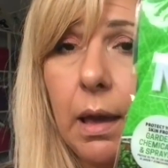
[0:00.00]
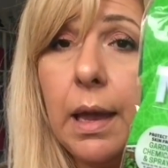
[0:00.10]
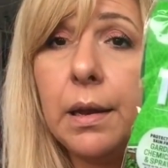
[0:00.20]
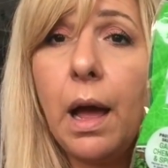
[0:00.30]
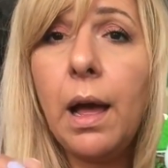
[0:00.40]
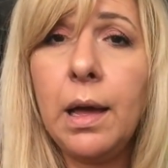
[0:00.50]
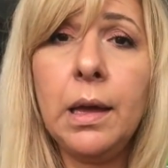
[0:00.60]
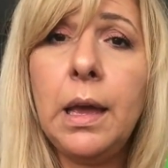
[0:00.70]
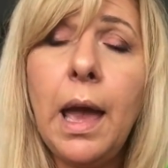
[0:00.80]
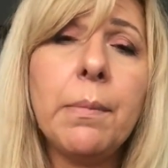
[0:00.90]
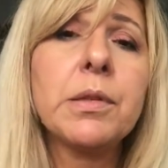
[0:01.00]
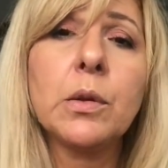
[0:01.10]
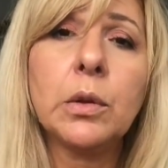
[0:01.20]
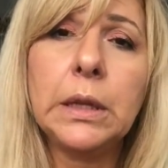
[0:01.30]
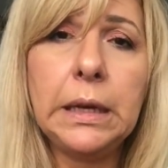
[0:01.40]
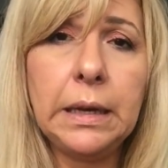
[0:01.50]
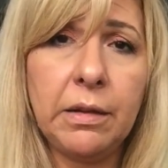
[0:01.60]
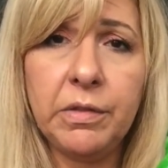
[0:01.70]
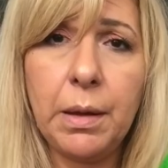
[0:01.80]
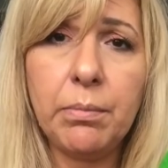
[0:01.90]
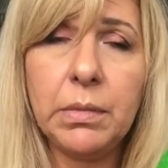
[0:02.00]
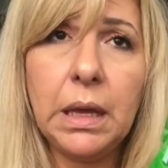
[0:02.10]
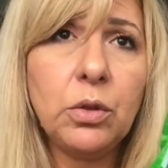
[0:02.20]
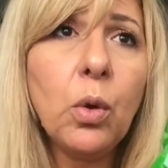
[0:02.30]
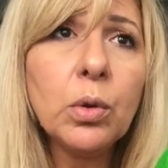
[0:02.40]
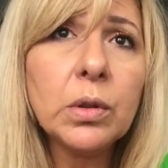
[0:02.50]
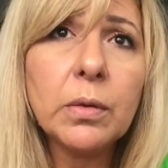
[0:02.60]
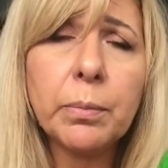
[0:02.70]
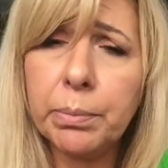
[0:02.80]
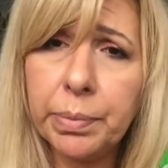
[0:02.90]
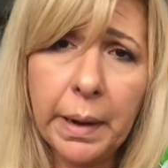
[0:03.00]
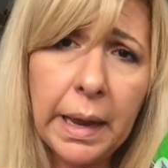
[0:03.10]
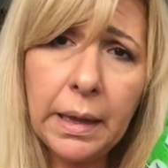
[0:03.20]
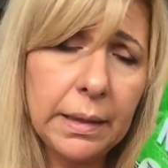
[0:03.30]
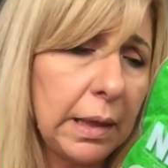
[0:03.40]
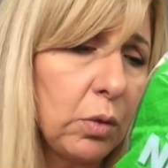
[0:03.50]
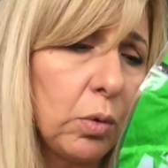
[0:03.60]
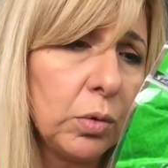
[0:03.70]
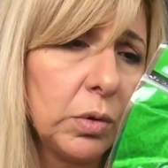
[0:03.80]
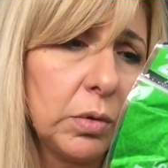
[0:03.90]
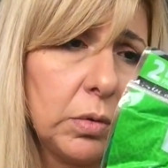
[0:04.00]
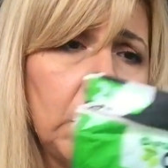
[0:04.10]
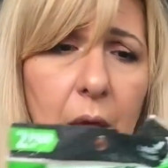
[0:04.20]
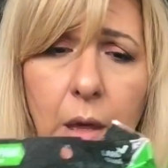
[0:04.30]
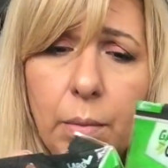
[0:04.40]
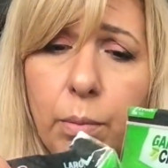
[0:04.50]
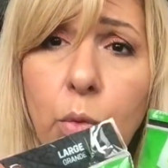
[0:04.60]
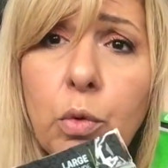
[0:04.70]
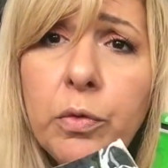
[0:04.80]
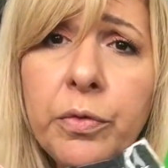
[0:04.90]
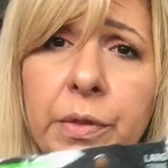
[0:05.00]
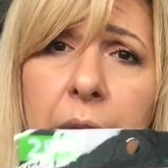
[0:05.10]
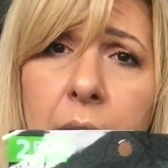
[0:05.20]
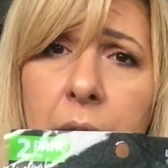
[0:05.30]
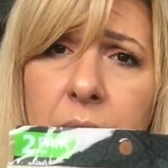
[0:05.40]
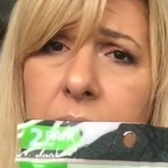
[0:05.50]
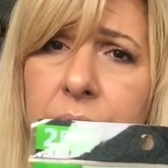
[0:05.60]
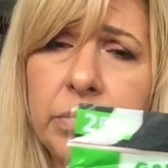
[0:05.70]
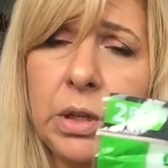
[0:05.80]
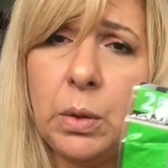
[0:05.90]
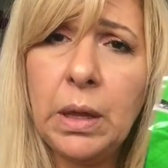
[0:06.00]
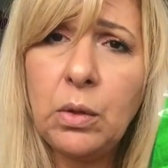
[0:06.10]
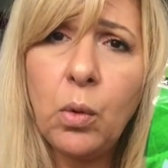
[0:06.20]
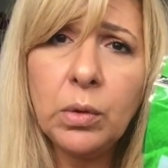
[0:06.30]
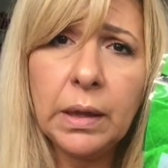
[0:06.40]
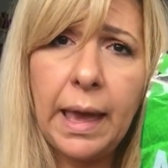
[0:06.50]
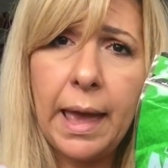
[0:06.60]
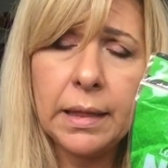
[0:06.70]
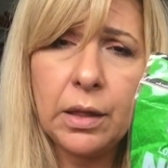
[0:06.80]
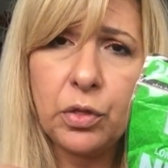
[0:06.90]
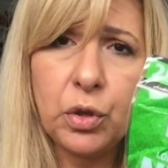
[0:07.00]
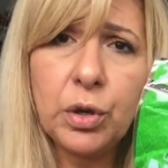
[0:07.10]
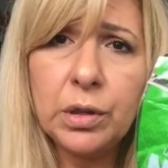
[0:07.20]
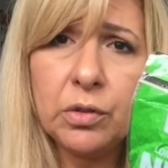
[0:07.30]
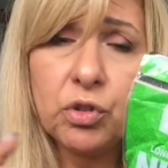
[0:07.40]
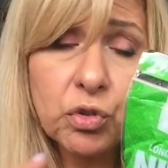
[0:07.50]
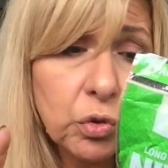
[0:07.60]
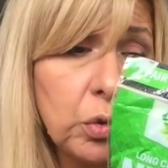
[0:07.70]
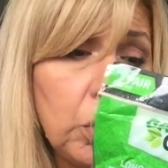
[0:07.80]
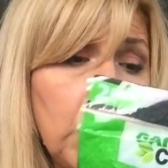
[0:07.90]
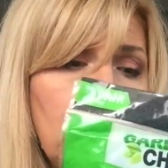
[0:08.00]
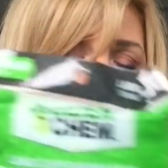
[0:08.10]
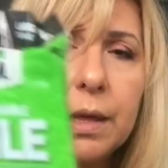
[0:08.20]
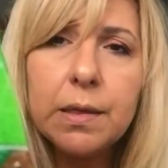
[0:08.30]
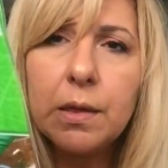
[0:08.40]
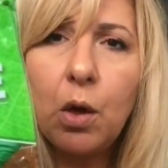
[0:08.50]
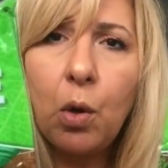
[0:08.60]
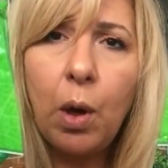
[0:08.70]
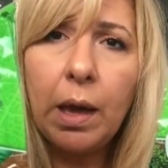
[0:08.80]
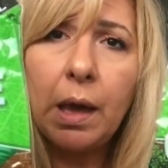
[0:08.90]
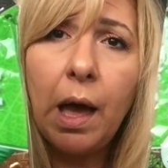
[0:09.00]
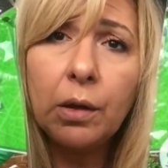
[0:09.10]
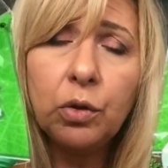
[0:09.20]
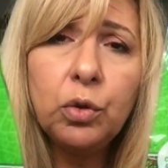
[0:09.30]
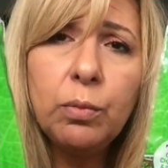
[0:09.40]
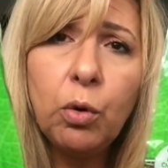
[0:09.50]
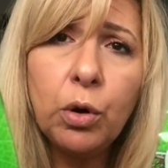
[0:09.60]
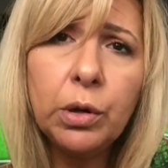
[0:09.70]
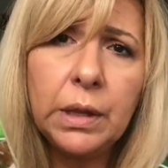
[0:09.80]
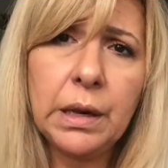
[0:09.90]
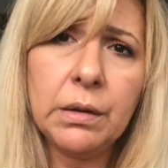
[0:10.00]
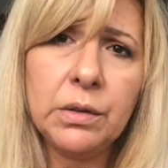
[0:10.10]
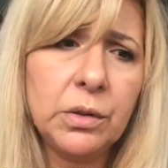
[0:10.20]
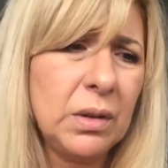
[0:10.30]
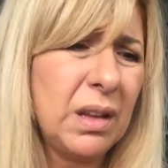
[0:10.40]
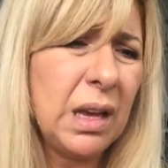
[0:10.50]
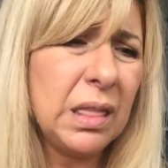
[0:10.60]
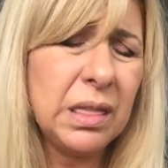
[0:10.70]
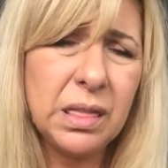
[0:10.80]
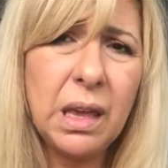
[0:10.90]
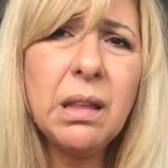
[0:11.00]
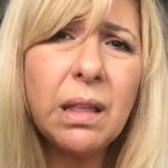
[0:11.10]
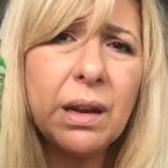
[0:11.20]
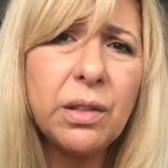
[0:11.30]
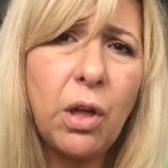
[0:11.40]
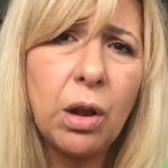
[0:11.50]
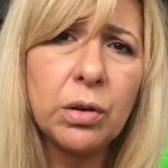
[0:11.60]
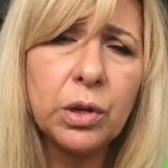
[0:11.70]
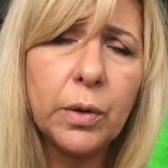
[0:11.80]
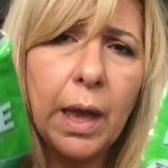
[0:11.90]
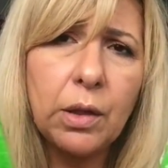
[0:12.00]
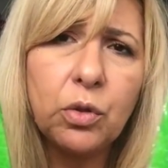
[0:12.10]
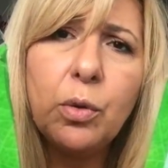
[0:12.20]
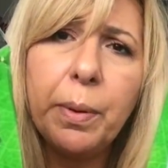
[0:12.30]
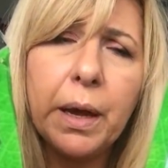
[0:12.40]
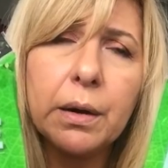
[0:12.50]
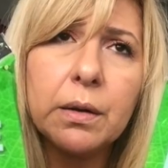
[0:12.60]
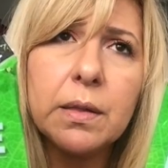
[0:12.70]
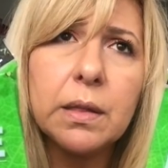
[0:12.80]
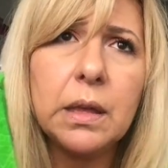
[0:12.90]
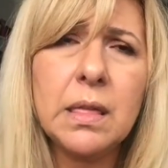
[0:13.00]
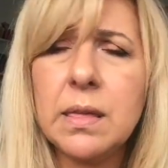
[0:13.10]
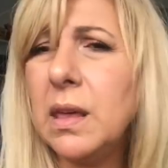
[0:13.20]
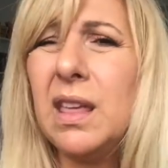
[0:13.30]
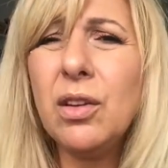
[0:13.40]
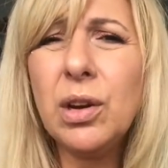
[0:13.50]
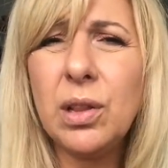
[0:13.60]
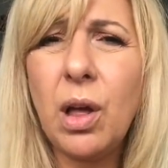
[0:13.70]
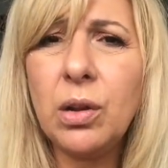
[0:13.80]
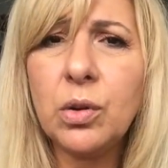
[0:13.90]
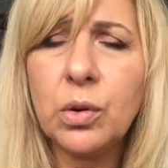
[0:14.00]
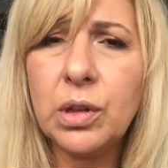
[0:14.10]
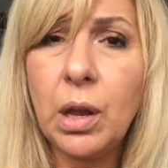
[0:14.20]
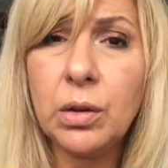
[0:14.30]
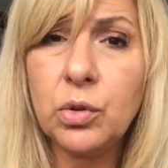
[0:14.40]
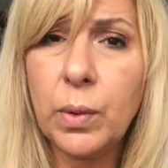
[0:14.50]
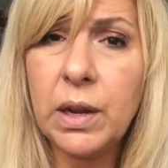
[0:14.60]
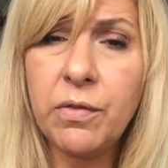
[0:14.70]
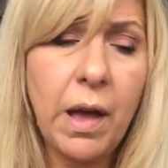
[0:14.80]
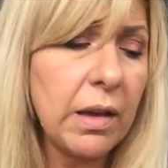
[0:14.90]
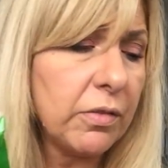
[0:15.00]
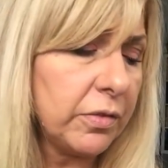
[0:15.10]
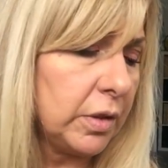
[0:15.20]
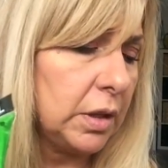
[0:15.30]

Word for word: and I absolutely love them. They don't break, they don't move, they you know, they don't get the dirt through. So I got two more. They're I think they're a dollar. You get two pairs. It's either a dollar or dollar twenty-five.